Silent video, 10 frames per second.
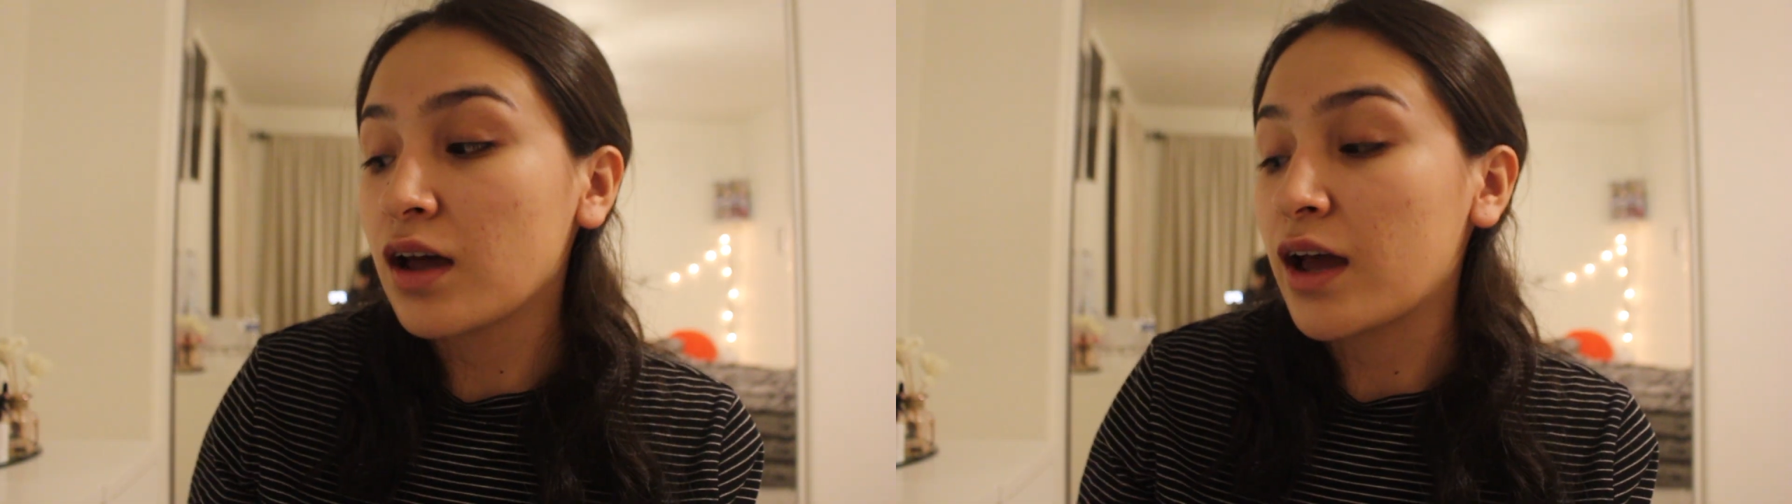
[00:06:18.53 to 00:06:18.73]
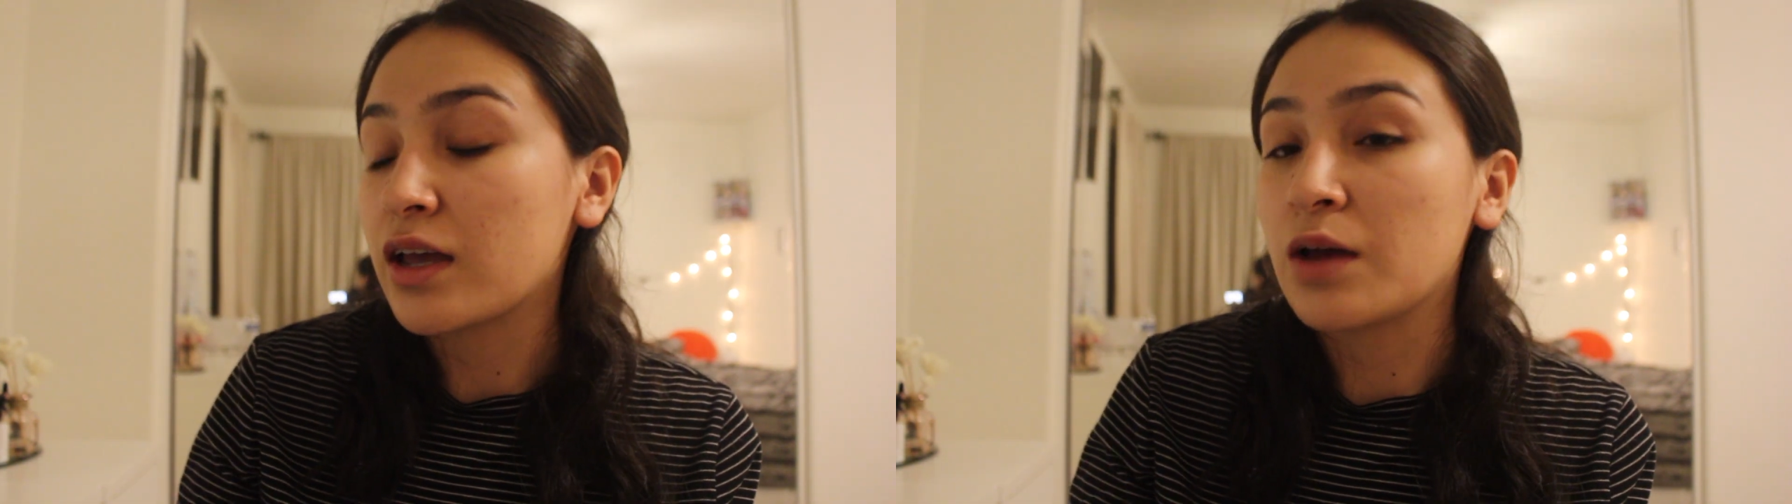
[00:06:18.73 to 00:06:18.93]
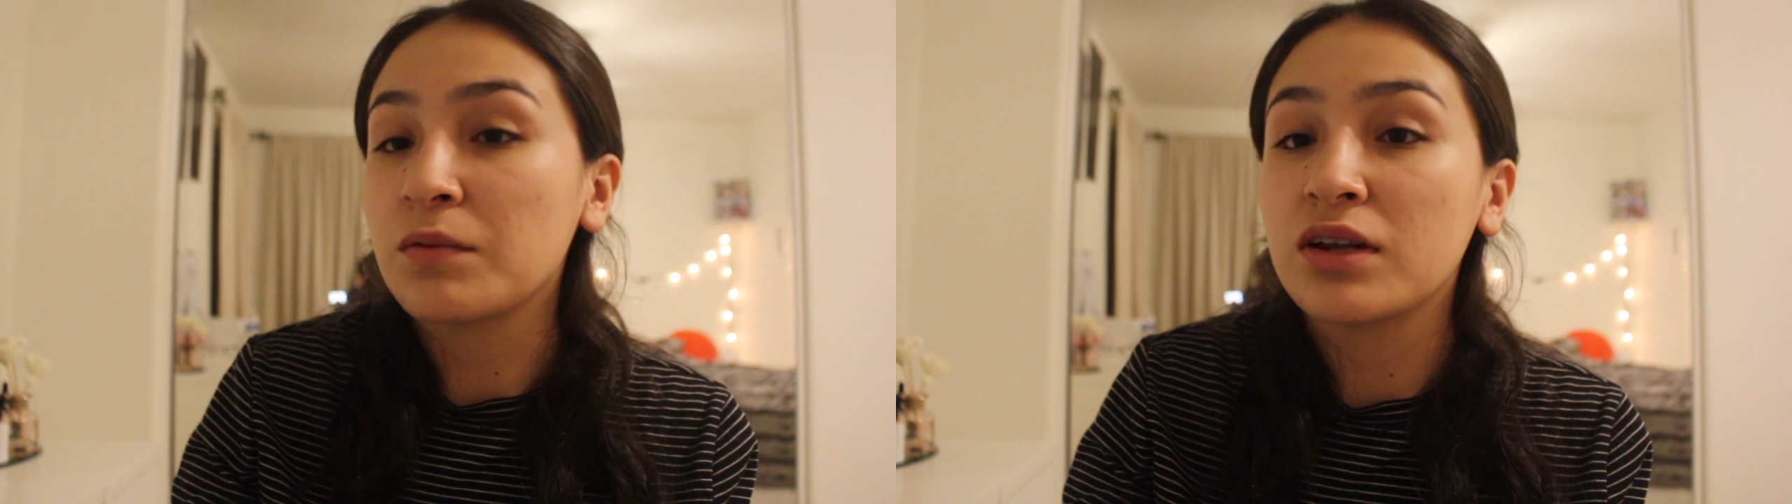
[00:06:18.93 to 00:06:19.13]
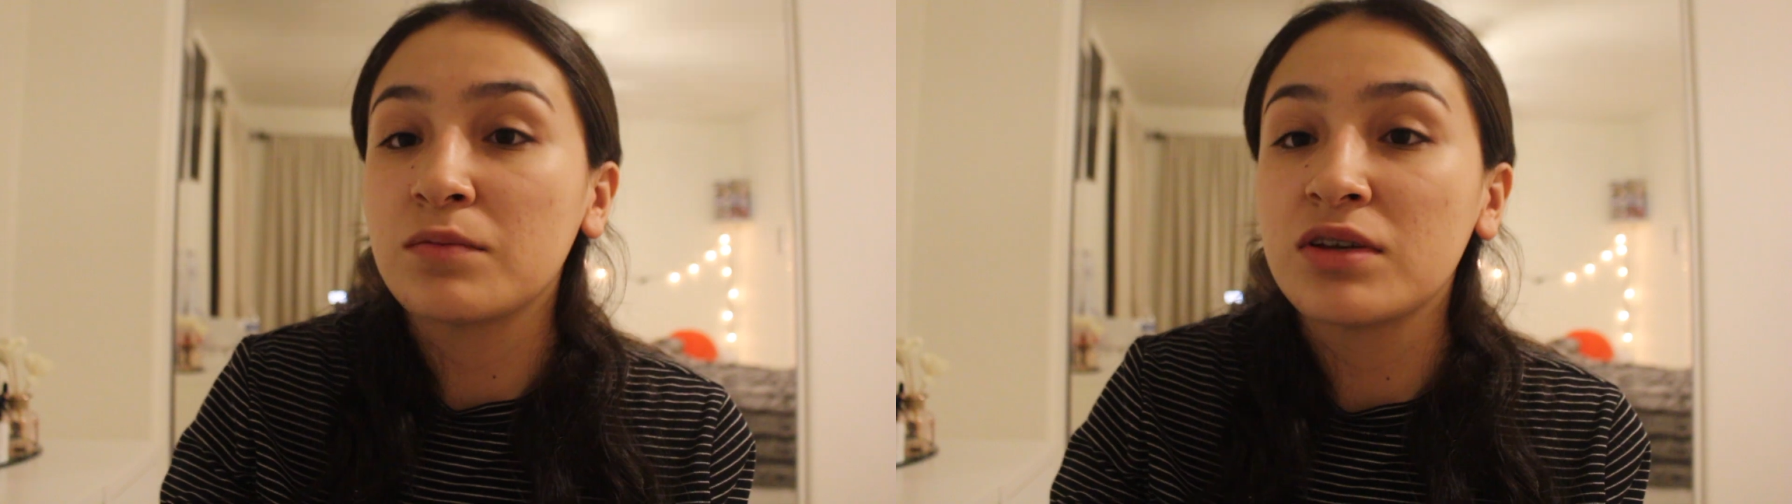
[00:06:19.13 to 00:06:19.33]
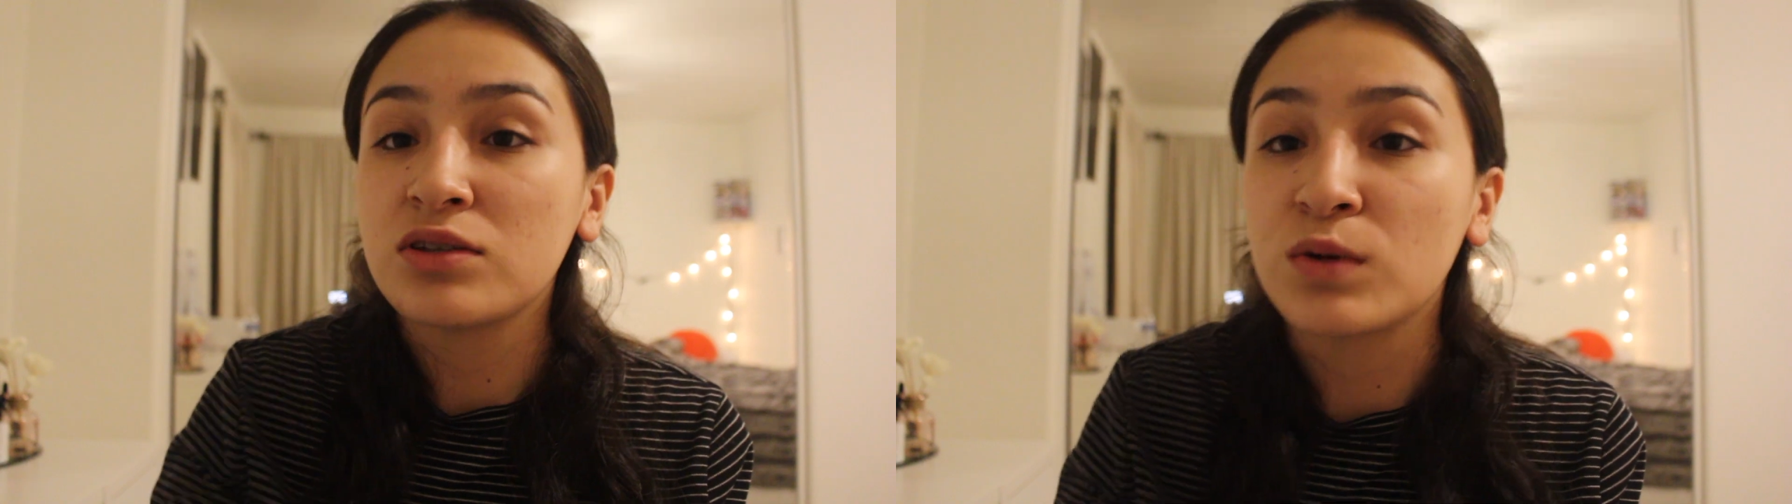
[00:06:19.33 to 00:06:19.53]
I am gonna
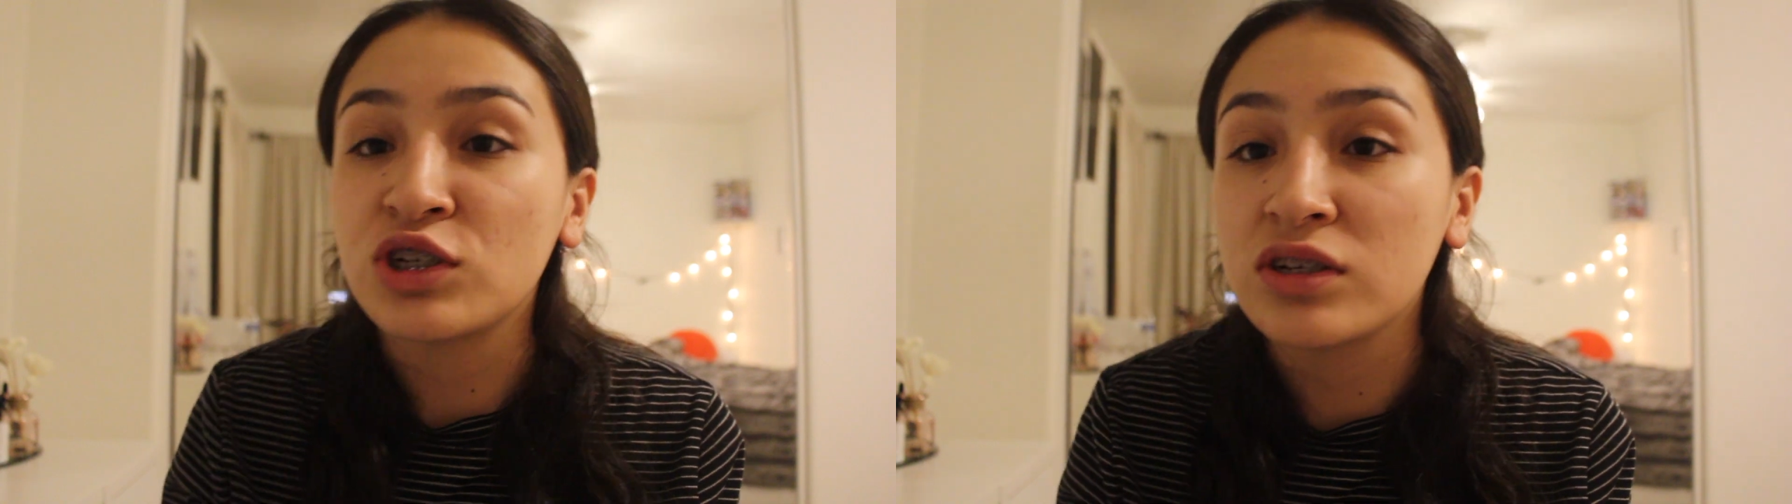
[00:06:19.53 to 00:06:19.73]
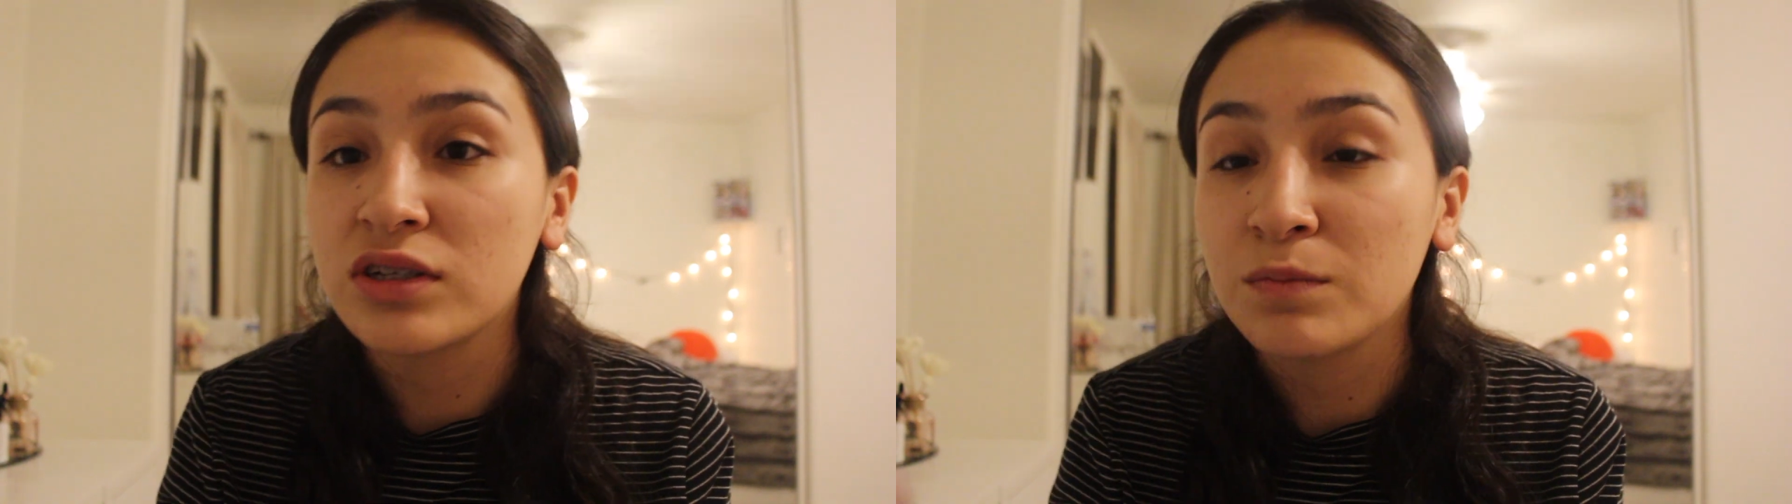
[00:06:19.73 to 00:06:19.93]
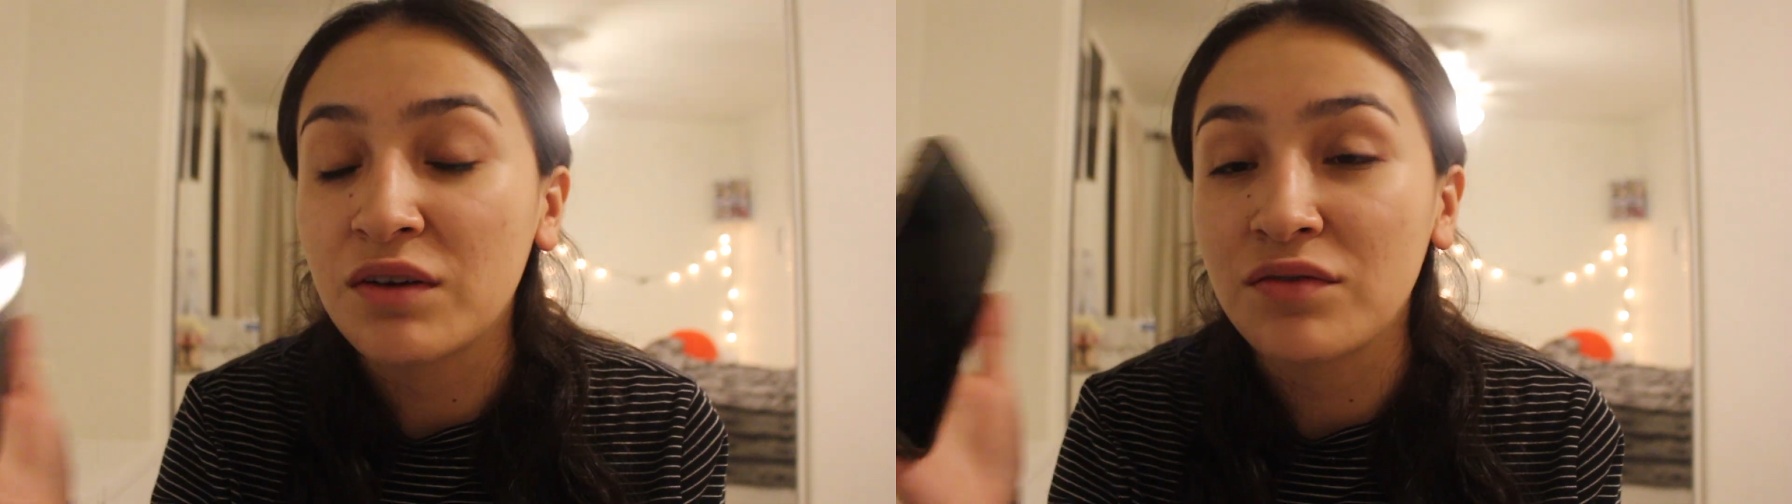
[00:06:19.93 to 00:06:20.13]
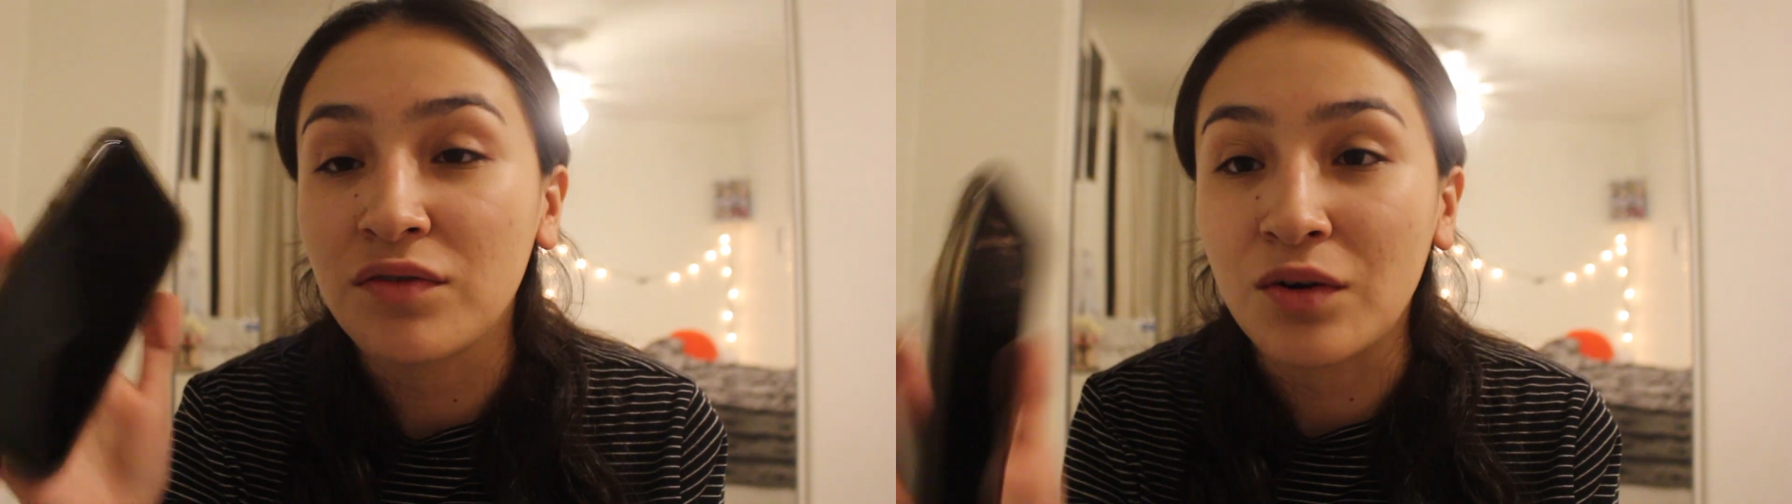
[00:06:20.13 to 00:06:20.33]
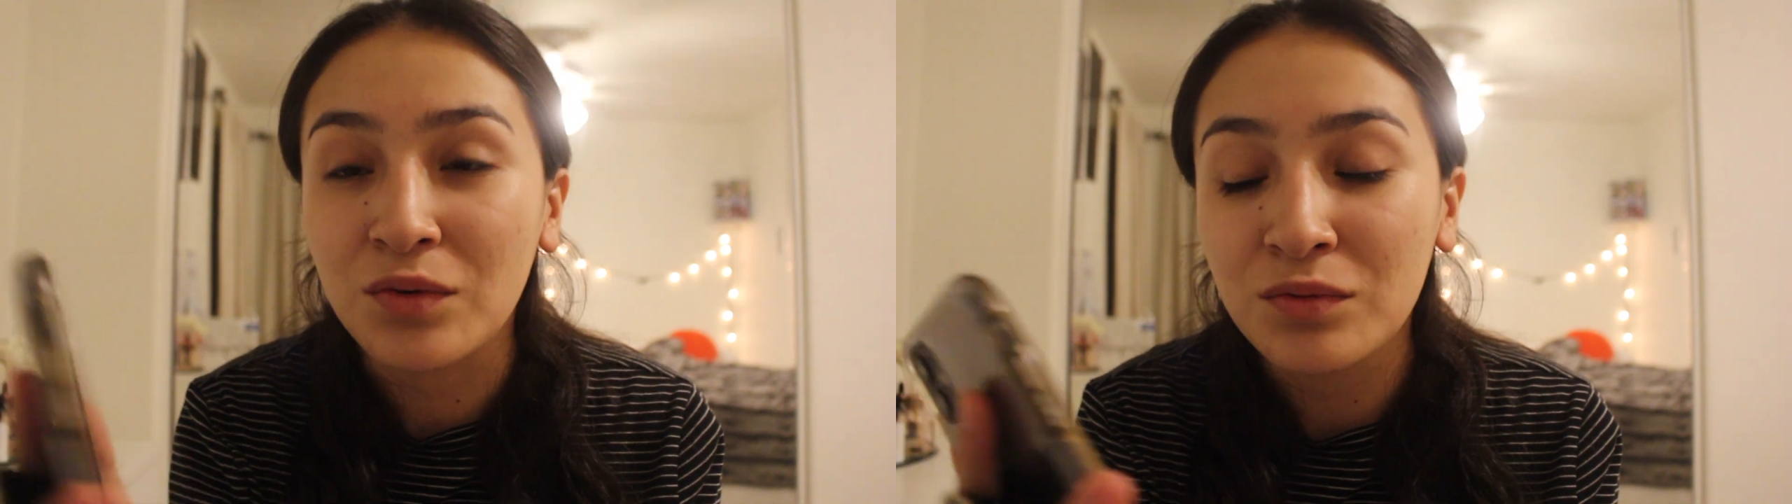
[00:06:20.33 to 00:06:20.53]
be switching to my
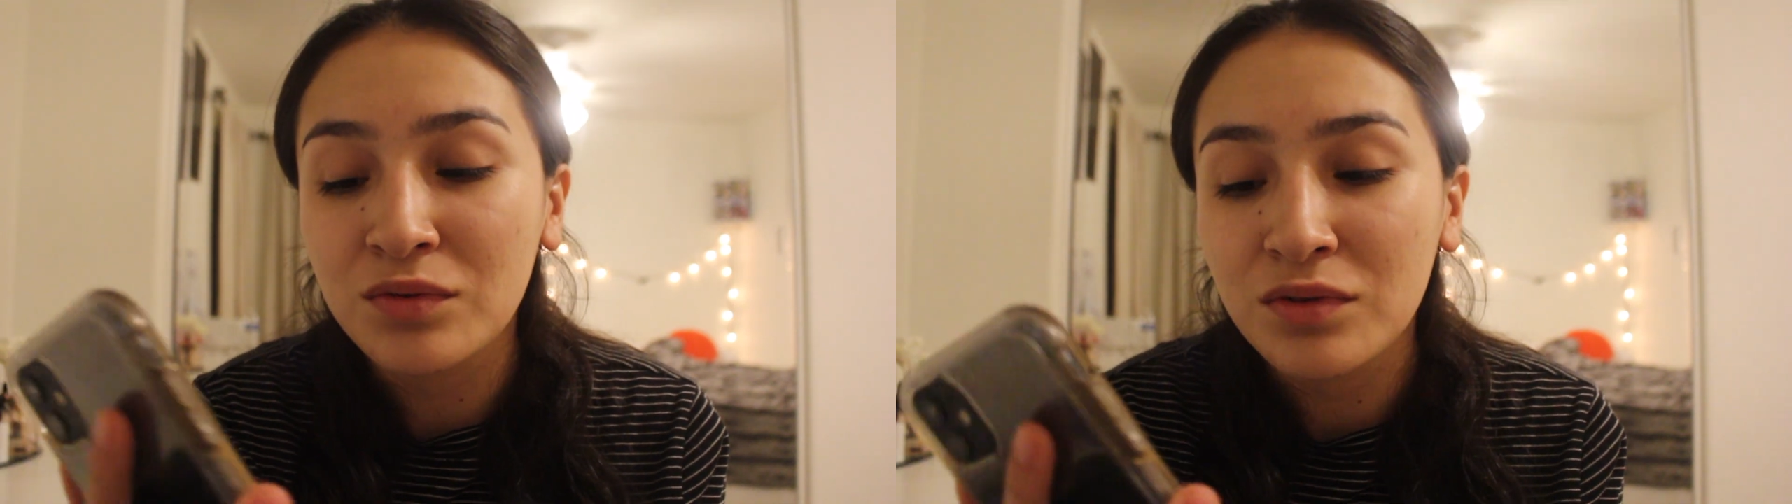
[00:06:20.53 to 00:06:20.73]
phone.